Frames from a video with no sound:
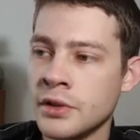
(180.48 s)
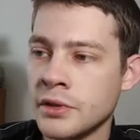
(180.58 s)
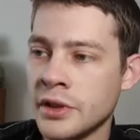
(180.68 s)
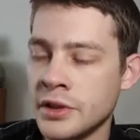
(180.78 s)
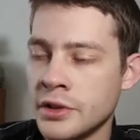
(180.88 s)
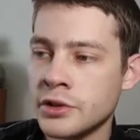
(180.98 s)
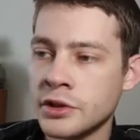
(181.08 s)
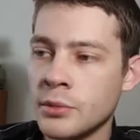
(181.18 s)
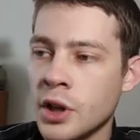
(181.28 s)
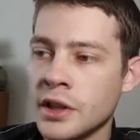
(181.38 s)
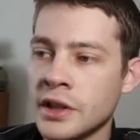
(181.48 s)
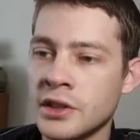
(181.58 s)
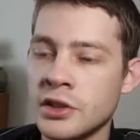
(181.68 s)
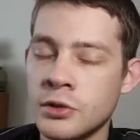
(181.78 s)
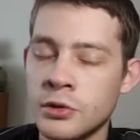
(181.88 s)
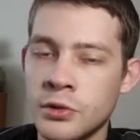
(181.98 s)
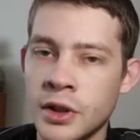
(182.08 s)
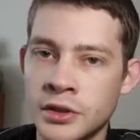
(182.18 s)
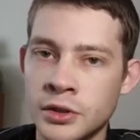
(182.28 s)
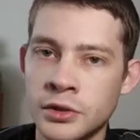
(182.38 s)
they're usually marketing to
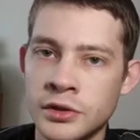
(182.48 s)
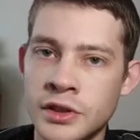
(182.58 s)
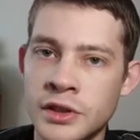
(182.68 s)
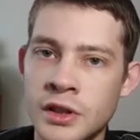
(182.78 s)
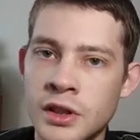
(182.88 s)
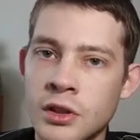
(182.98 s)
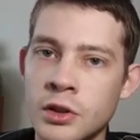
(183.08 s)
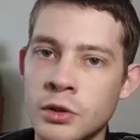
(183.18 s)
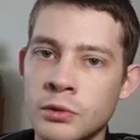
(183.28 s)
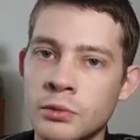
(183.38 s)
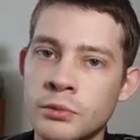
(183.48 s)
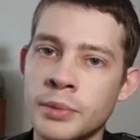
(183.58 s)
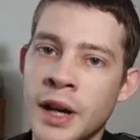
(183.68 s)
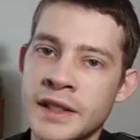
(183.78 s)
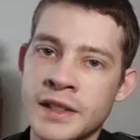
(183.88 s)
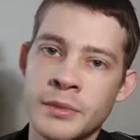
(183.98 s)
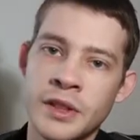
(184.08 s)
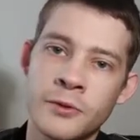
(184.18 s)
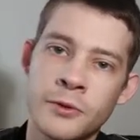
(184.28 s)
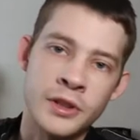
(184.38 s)
adults who would buy
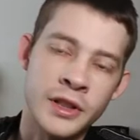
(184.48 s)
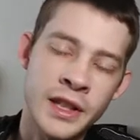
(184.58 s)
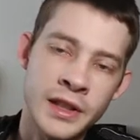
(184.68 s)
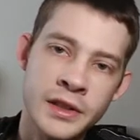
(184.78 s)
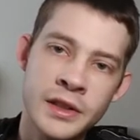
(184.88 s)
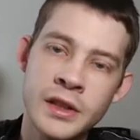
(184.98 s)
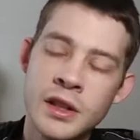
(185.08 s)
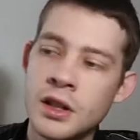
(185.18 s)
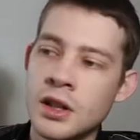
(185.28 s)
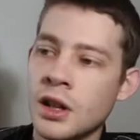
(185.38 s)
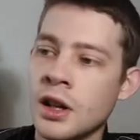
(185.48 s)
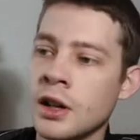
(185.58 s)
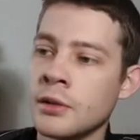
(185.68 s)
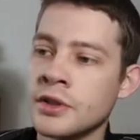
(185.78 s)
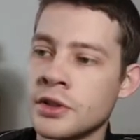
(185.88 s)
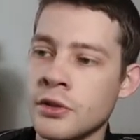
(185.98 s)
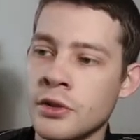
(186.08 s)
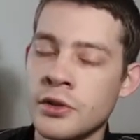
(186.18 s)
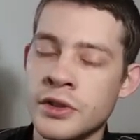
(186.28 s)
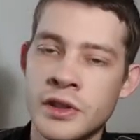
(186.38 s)
something their kids. And so
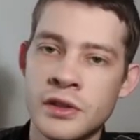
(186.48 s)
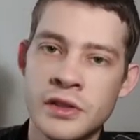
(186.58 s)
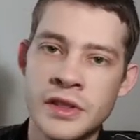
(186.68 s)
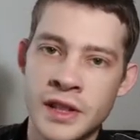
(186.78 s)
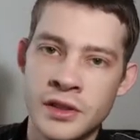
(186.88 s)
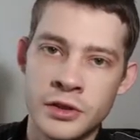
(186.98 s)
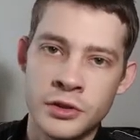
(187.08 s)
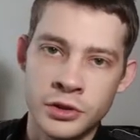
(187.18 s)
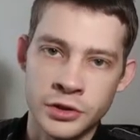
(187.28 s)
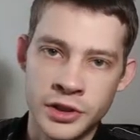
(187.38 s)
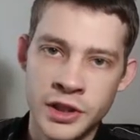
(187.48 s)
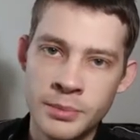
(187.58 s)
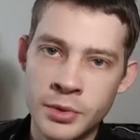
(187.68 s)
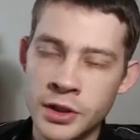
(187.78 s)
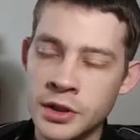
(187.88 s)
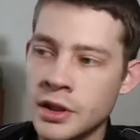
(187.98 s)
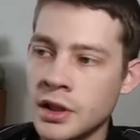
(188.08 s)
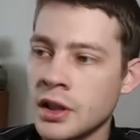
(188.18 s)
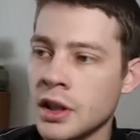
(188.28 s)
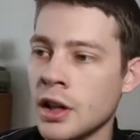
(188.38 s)
those sets are usually cheaper.
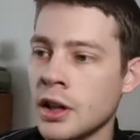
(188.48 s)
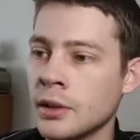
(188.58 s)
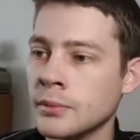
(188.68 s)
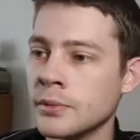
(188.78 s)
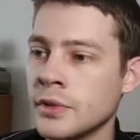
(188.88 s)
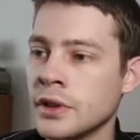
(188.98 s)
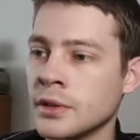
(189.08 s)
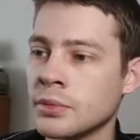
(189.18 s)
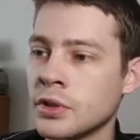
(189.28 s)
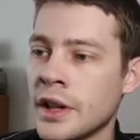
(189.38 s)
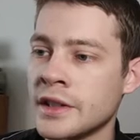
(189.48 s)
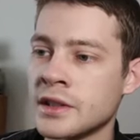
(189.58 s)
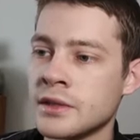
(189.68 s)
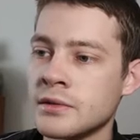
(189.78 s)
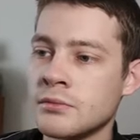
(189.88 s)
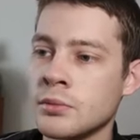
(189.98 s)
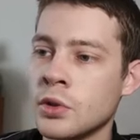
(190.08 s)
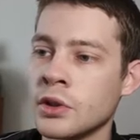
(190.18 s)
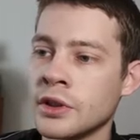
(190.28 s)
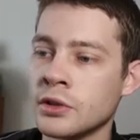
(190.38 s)
They're priced
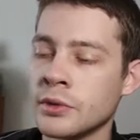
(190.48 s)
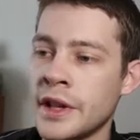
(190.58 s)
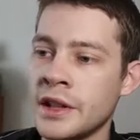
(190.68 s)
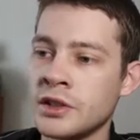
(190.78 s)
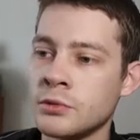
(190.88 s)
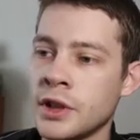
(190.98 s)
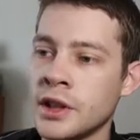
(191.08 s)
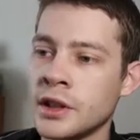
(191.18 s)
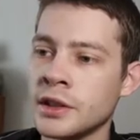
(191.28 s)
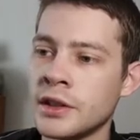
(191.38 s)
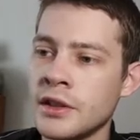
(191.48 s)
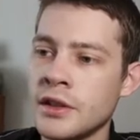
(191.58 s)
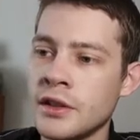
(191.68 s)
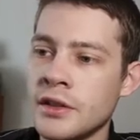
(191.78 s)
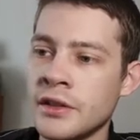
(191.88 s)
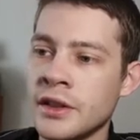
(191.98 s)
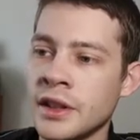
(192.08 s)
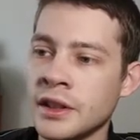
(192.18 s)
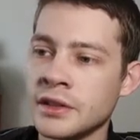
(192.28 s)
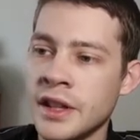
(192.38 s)
more in a range where
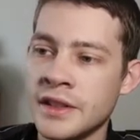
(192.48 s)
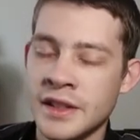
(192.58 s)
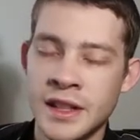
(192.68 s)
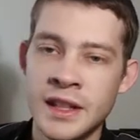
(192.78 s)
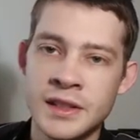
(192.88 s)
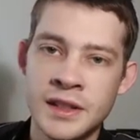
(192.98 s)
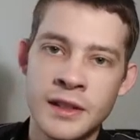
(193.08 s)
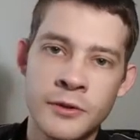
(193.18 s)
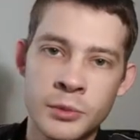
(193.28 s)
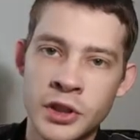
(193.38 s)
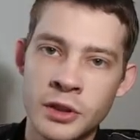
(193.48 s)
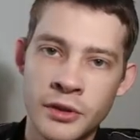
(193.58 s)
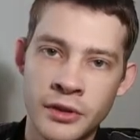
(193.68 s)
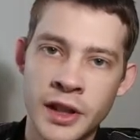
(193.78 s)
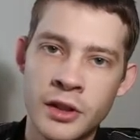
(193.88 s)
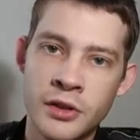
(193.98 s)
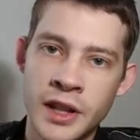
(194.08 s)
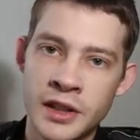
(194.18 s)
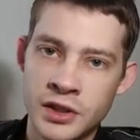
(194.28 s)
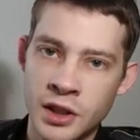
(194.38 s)
as the kids get familiar with LEGO,
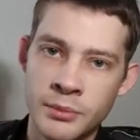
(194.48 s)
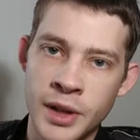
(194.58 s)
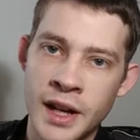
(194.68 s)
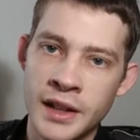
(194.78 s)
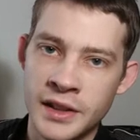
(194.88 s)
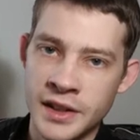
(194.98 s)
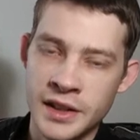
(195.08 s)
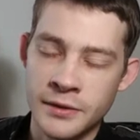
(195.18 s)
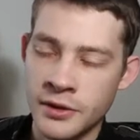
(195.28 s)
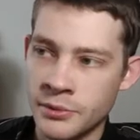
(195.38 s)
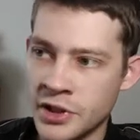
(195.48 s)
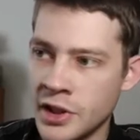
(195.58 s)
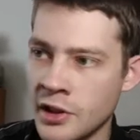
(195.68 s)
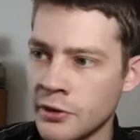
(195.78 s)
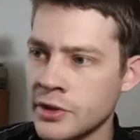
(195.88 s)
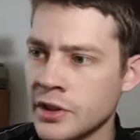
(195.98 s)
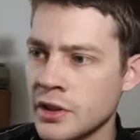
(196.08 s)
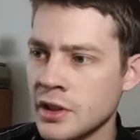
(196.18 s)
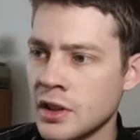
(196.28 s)
they can start buying the sets for themselves.